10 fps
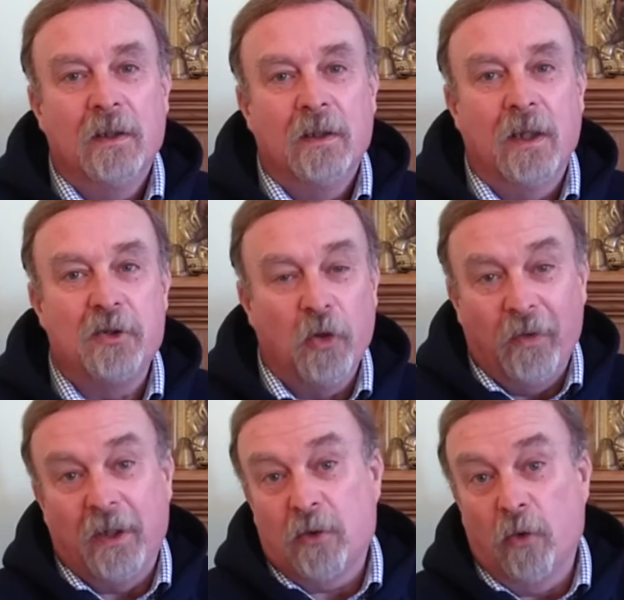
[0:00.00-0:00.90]
Now, during
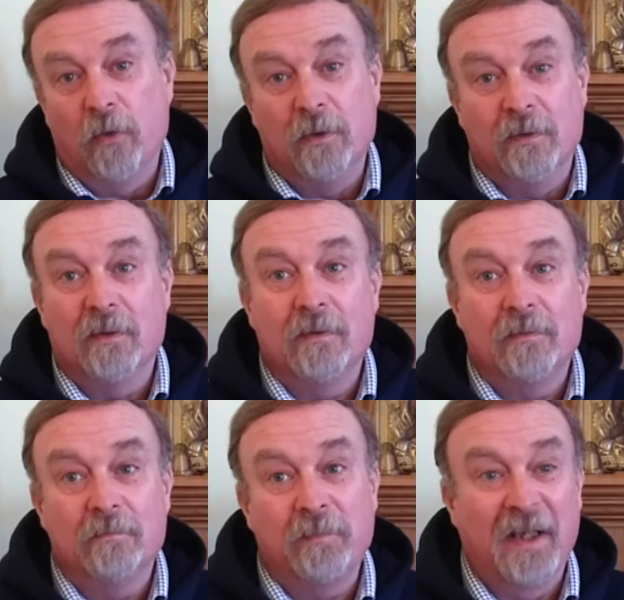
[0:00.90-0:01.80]
the current
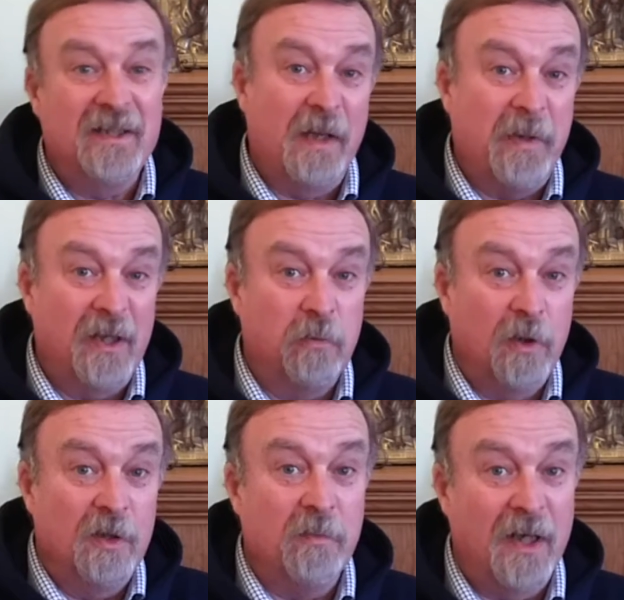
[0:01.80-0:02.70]
pandemic, one
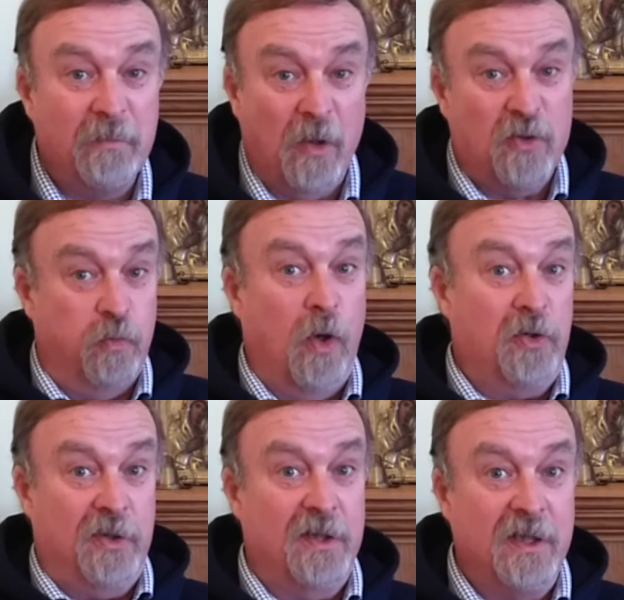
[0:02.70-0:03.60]
of my most
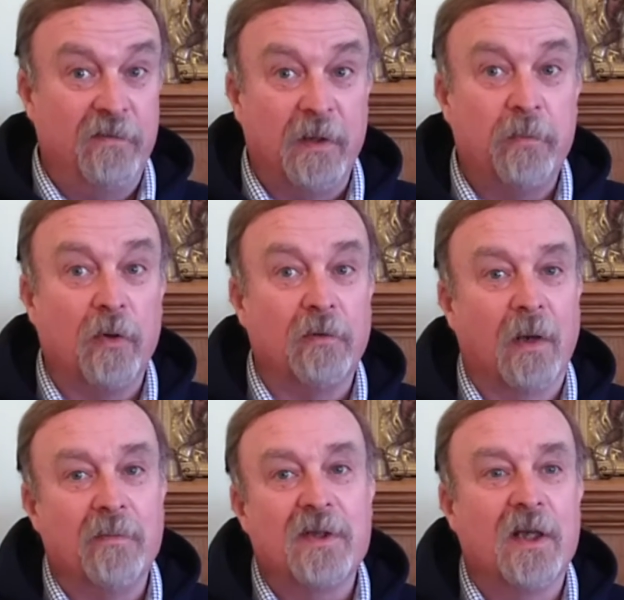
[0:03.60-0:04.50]
watched TV
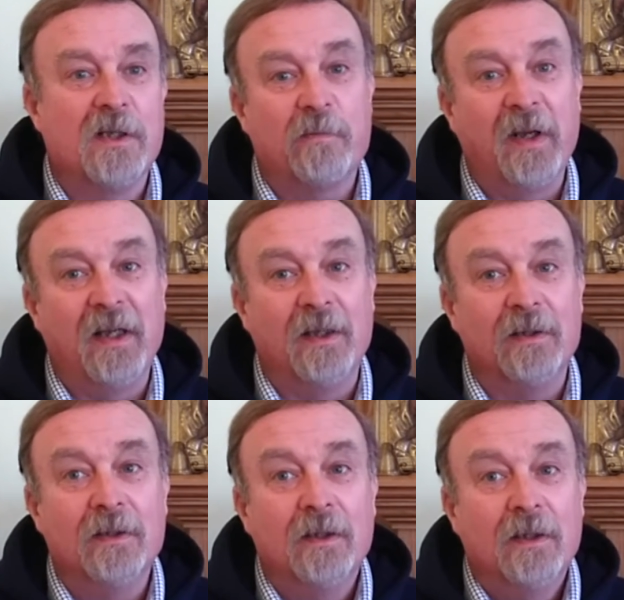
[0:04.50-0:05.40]
programmes has
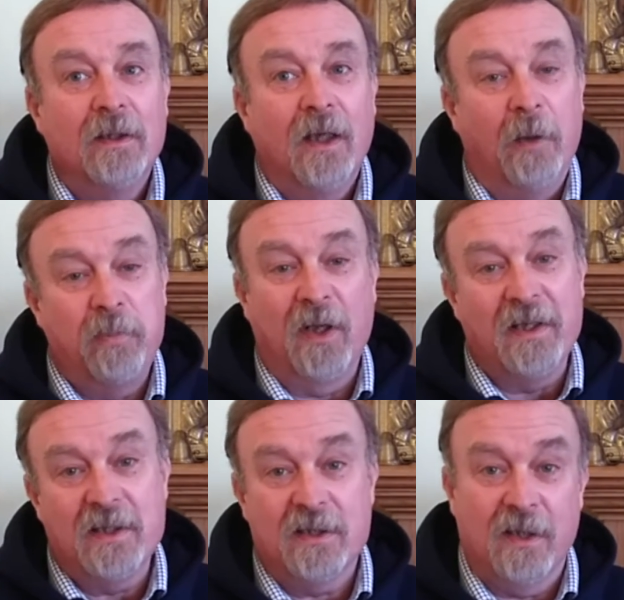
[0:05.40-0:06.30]
been A
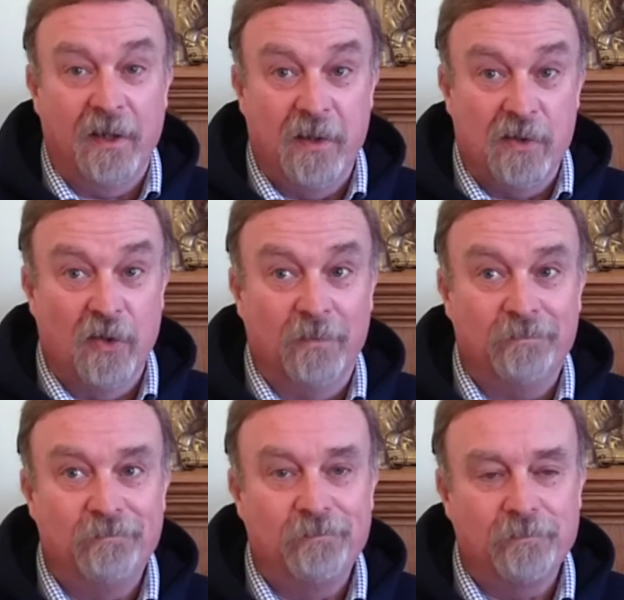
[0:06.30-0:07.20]
Place in the Sun.
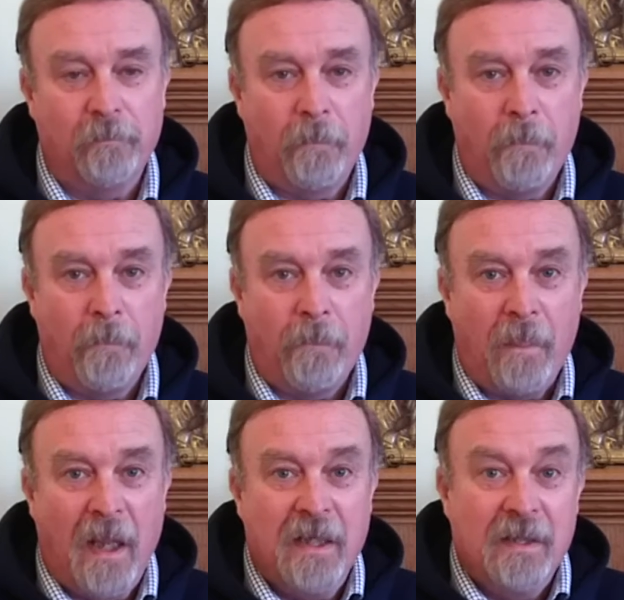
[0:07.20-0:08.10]

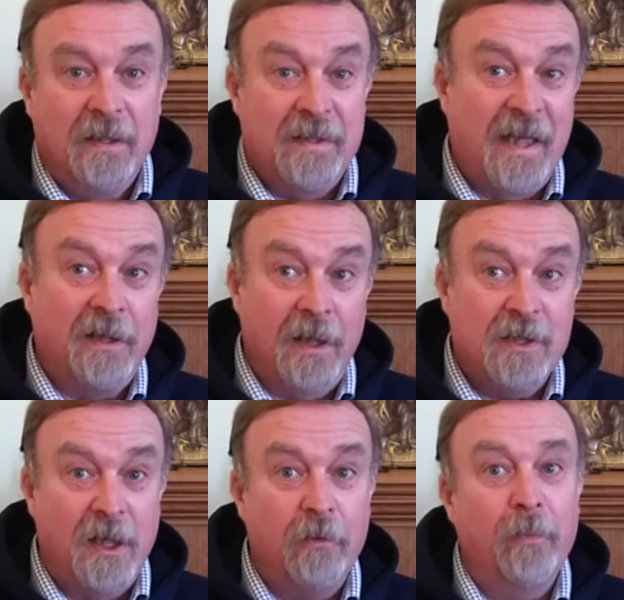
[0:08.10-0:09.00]
It's
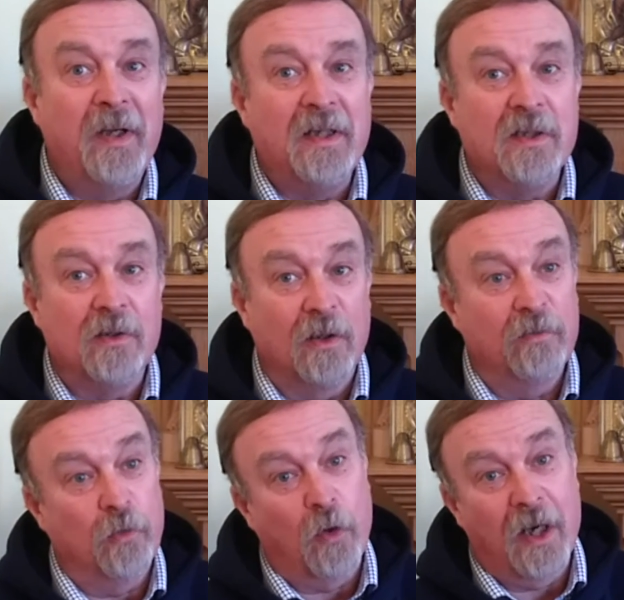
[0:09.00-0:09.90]
endlessly repeated on a
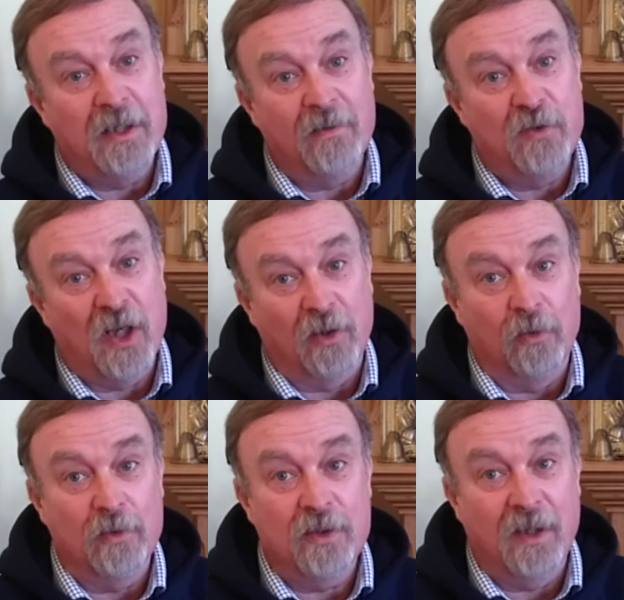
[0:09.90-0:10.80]
variety of
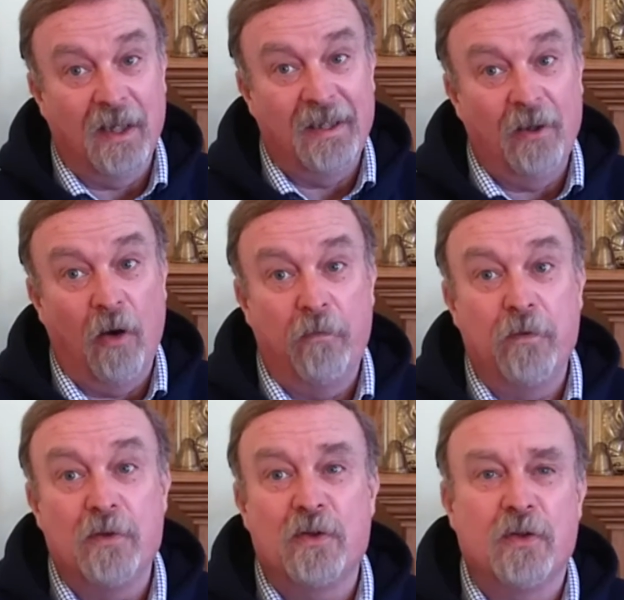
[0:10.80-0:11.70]
channels and it
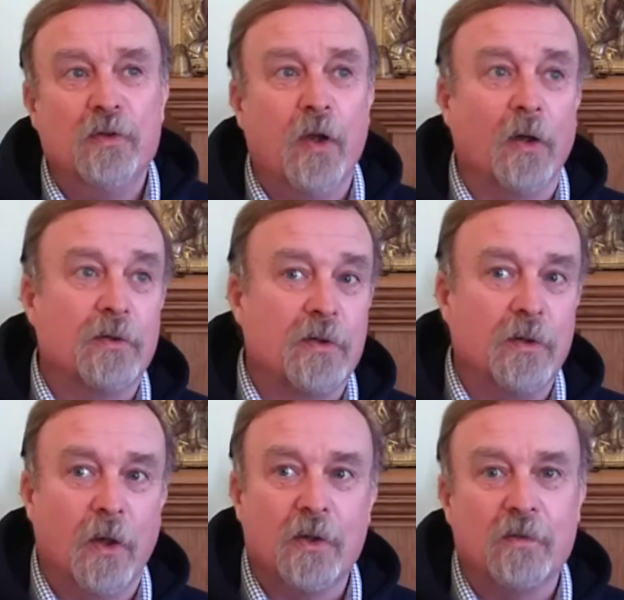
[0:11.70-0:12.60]
offers lots and
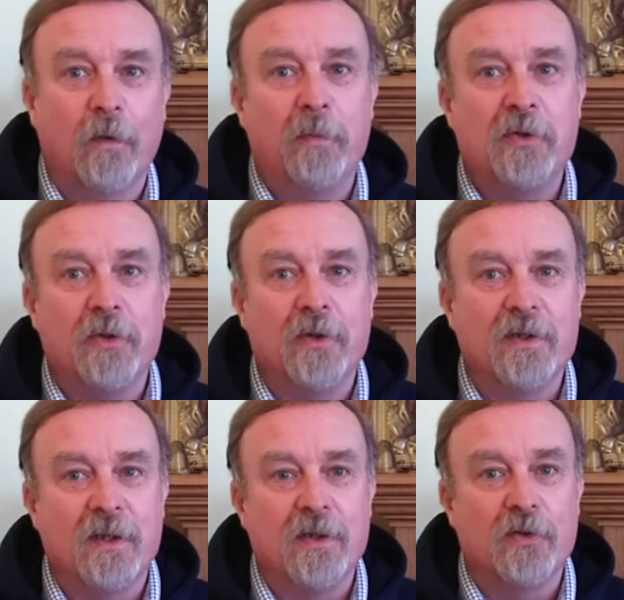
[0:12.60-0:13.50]
lots of
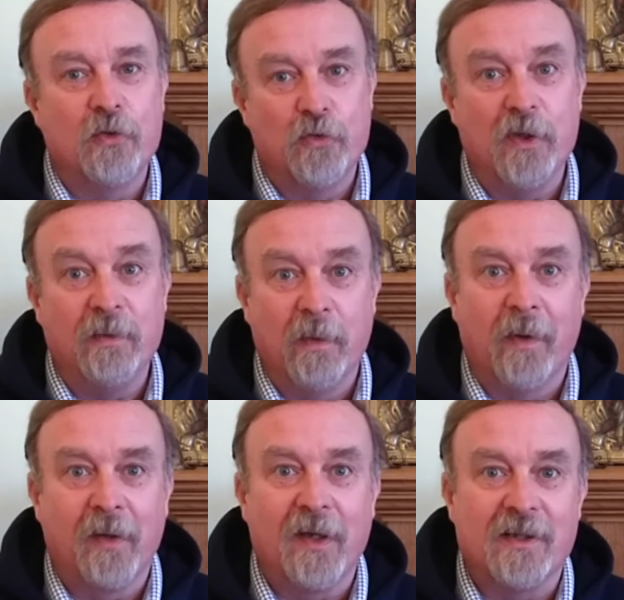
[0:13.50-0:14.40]
opportunities to dream
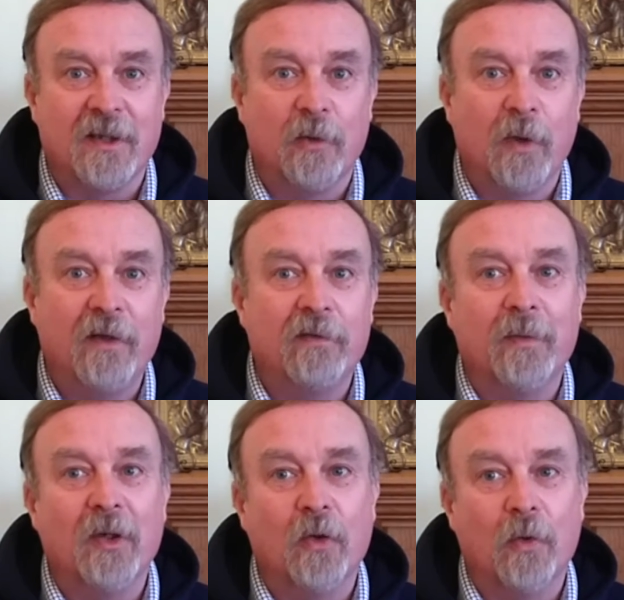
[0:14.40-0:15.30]
about getting away from
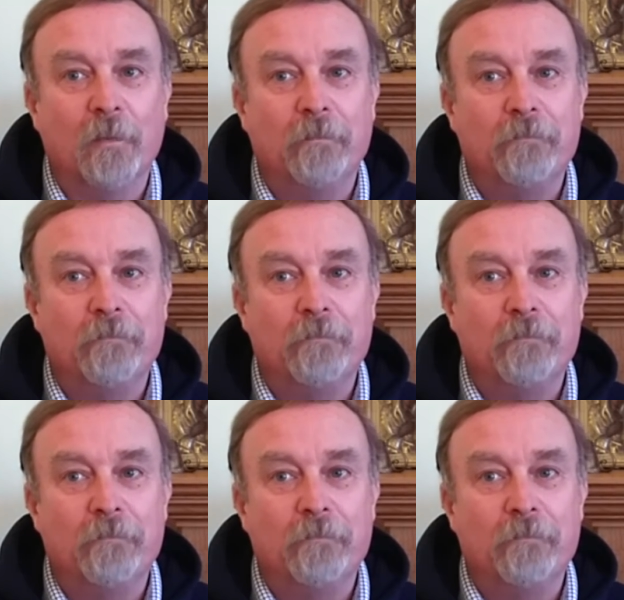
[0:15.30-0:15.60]
it all.